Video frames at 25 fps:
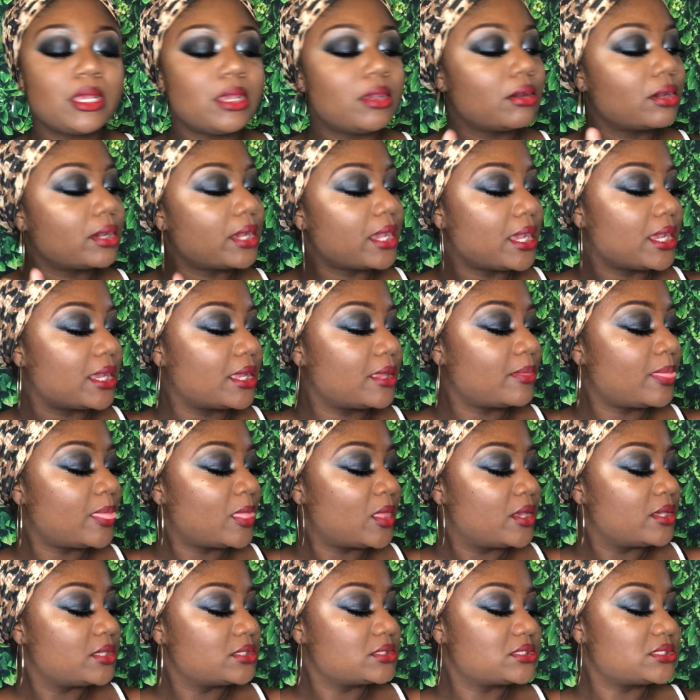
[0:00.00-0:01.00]
Okay,
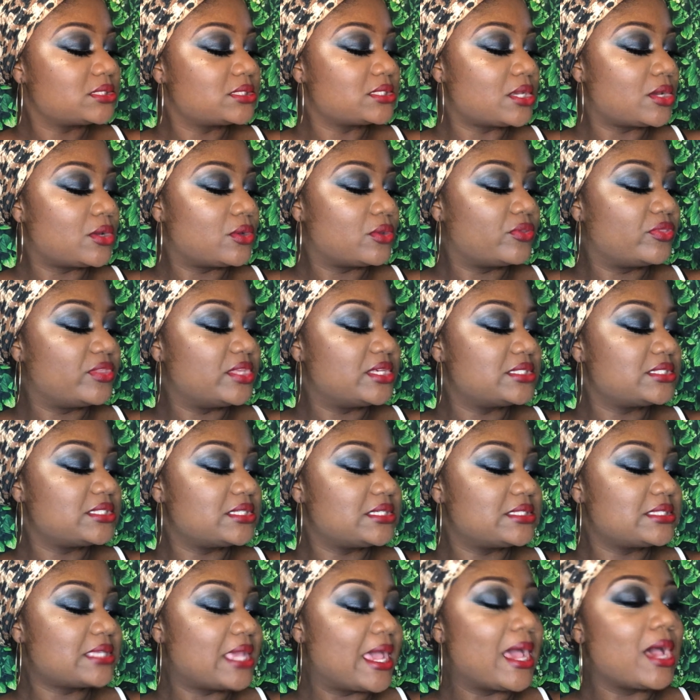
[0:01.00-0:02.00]
so this
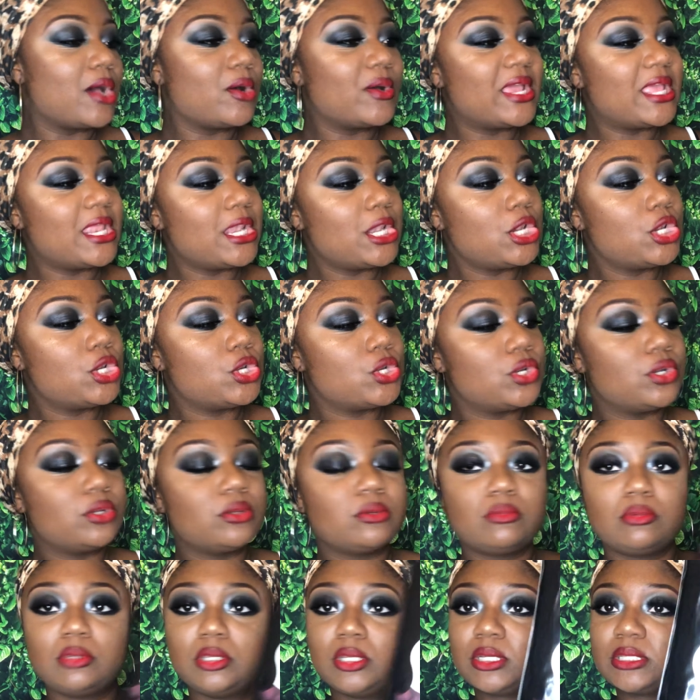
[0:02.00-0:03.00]
is how it
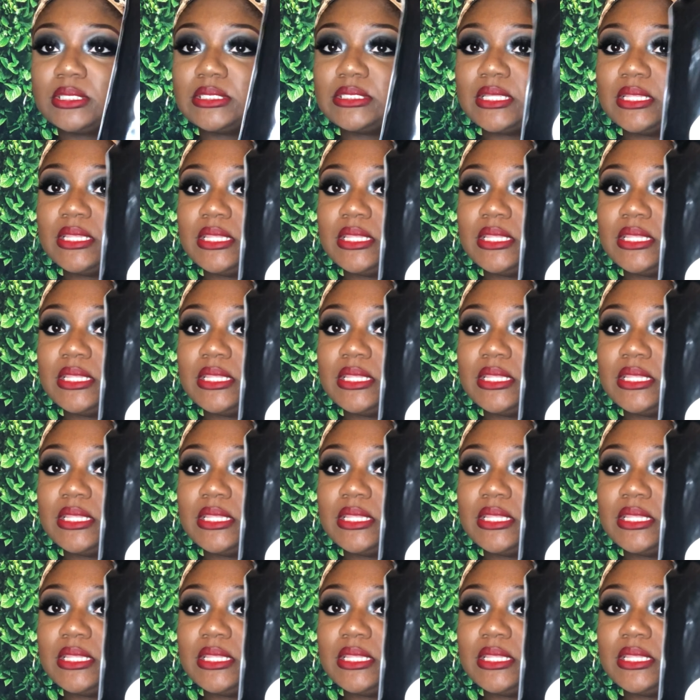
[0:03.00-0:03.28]
looks in